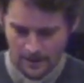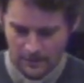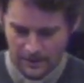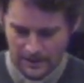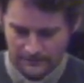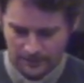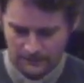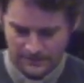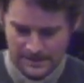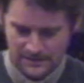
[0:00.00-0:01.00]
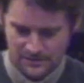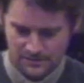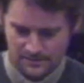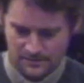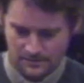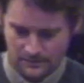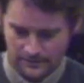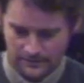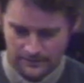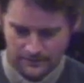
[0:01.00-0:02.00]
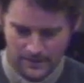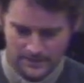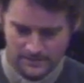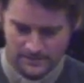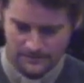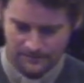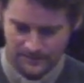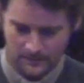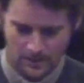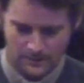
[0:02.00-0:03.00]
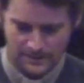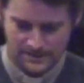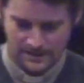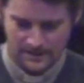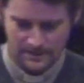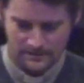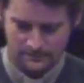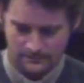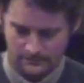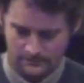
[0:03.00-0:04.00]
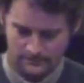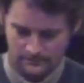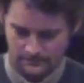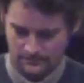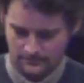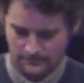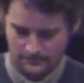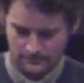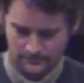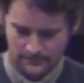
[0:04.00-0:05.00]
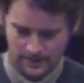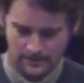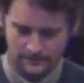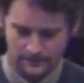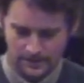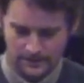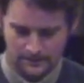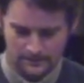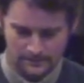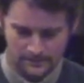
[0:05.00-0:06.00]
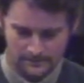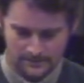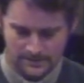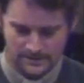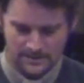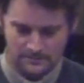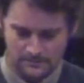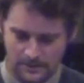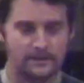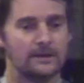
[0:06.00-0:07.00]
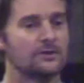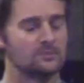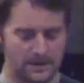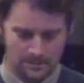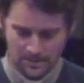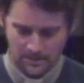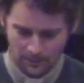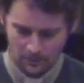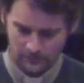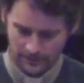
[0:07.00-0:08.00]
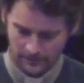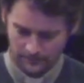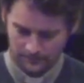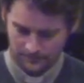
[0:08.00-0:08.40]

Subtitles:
And we have conversations with friends where we say, yeah, it does seem like it could be a bit boring.